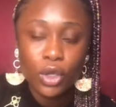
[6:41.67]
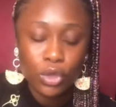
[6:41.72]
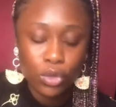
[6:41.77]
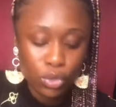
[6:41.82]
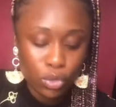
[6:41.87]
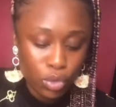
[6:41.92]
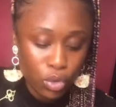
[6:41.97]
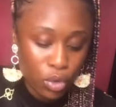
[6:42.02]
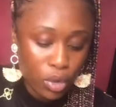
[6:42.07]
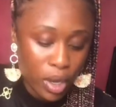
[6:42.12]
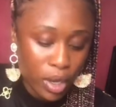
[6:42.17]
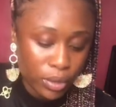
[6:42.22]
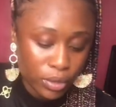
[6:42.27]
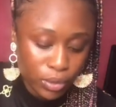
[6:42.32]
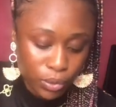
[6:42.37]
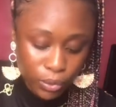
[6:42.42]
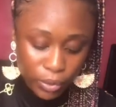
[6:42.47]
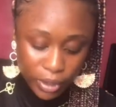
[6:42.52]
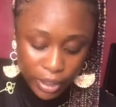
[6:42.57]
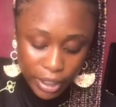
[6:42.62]
you go
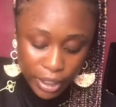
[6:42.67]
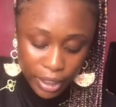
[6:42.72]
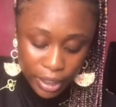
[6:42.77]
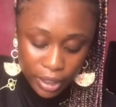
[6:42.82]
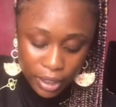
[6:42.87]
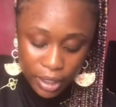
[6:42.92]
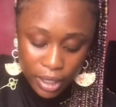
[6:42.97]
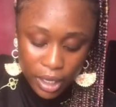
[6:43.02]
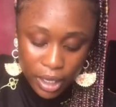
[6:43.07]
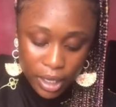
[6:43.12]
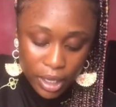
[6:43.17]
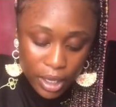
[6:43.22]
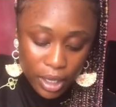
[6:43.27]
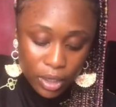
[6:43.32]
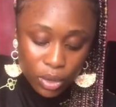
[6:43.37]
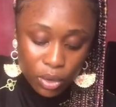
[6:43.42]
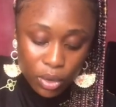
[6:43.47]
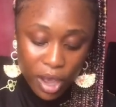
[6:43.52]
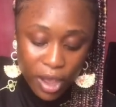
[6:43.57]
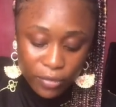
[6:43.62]
out in.
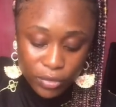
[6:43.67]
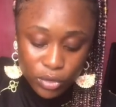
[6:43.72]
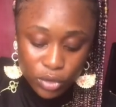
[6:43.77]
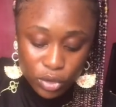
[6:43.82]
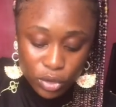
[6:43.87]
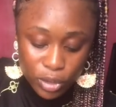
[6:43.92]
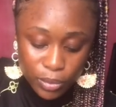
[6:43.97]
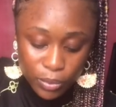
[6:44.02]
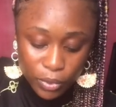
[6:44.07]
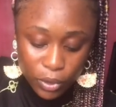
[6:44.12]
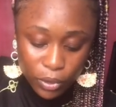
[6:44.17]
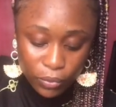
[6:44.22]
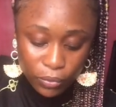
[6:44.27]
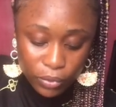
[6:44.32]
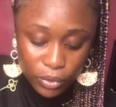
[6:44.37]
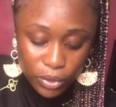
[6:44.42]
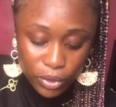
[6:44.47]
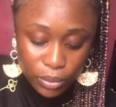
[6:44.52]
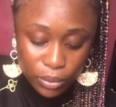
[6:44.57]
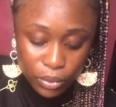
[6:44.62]
You have to just be
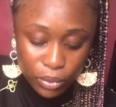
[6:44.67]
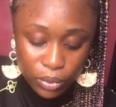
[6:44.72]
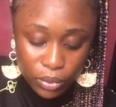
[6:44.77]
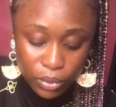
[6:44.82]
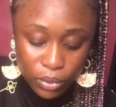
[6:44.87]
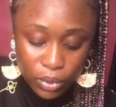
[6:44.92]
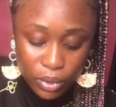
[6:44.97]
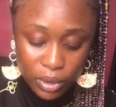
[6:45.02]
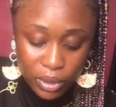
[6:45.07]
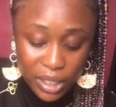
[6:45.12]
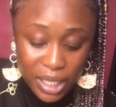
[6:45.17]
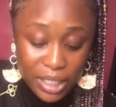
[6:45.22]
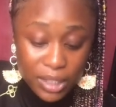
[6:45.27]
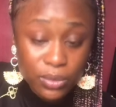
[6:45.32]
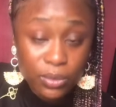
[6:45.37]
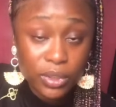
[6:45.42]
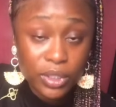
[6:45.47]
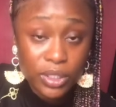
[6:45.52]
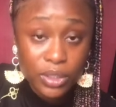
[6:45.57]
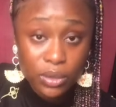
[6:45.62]
comfortable.
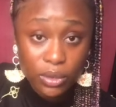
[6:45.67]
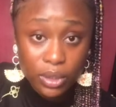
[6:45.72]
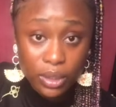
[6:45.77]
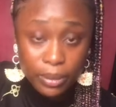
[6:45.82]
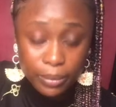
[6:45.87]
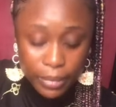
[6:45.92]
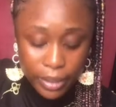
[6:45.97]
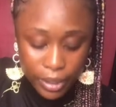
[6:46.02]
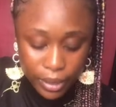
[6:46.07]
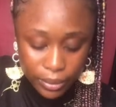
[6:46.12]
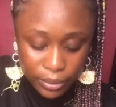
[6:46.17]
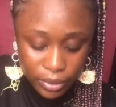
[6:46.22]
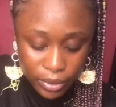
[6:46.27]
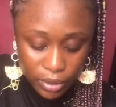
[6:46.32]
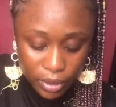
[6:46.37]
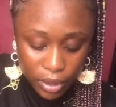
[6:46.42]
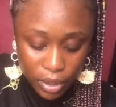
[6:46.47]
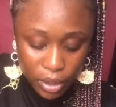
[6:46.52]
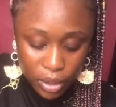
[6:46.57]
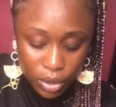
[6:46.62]
That's what it's all about.
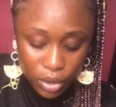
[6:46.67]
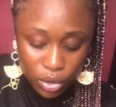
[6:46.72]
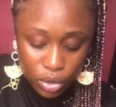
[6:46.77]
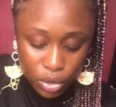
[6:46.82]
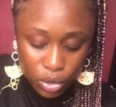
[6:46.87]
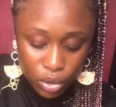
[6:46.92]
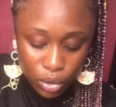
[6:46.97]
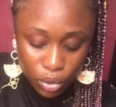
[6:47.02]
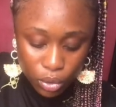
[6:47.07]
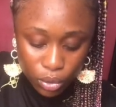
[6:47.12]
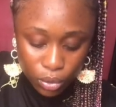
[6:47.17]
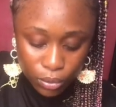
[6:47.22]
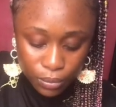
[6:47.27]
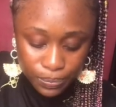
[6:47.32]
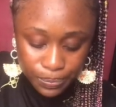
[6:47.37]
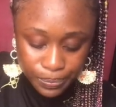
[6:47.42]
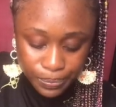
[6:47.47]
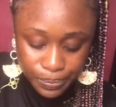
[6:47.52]
So